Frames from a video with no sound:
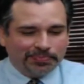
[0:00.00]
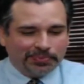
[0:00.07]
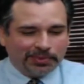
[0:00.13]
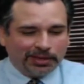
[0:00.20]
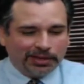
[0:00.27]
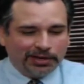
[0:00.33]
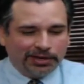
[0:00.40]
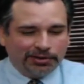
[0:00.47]

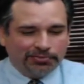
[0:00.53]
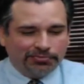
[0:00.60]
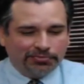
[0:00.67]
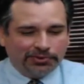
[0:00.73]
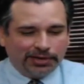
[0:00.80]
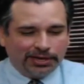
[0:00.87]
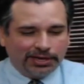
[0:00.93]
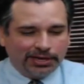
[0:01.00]

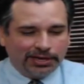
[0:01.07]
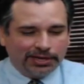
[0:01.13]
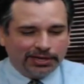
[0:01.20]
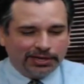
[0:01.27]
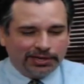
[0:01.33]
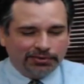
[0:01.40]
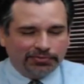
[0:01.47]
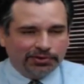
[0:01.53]

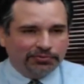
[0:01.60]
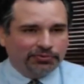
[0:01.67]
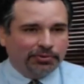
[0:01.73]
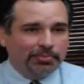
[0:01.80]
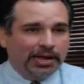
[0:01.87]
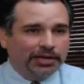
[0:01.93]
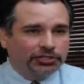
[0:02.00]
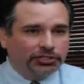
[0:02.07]
of
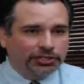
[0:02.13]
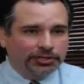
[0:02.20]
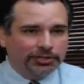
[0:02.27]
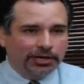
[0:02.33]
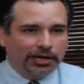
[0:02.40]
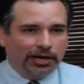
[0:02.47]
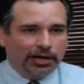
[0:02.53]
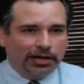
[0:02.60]

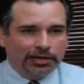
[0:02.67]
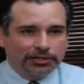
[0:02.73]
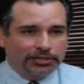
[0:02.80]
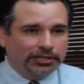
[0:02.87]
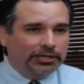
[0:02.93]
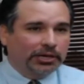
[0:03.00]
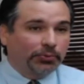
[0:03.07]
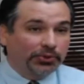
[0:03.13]
information on
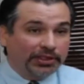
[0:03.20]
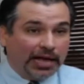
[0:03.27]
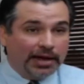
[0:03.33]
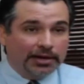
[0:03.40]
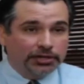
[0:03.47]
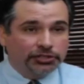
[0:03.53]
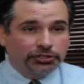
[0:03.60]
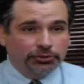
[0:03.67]
dealing with
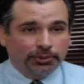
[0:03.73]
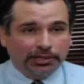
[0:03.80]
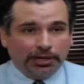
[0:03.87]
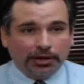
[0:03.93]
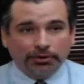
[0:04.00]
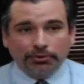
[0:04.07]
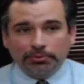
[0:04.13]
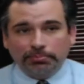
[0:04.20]
that issue
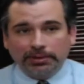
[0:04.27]
alone,